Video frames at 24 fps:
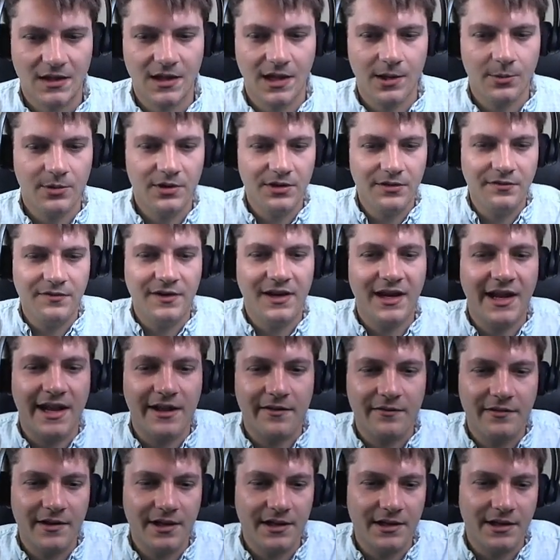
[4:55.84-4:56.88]
I wonder if I
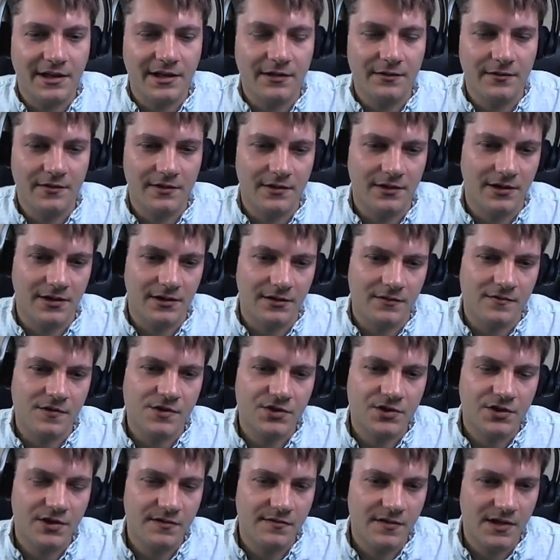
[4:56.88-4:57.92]
have that in the
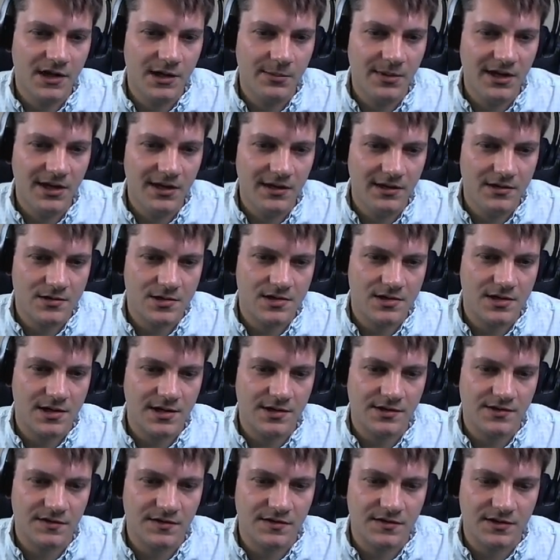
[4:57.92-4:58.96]
virtual env that I made and
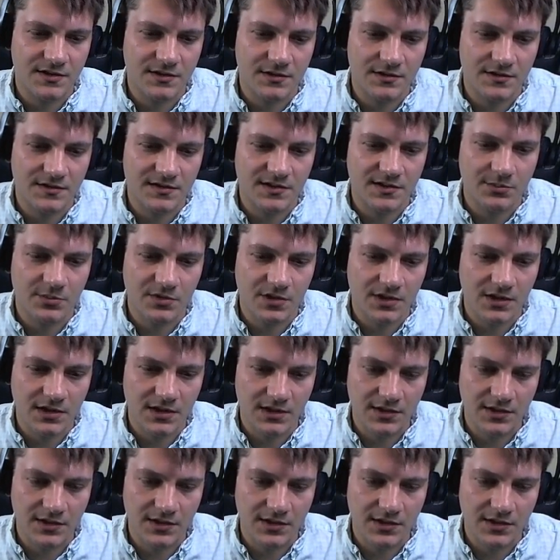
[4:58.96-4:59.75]
I just didn't symlink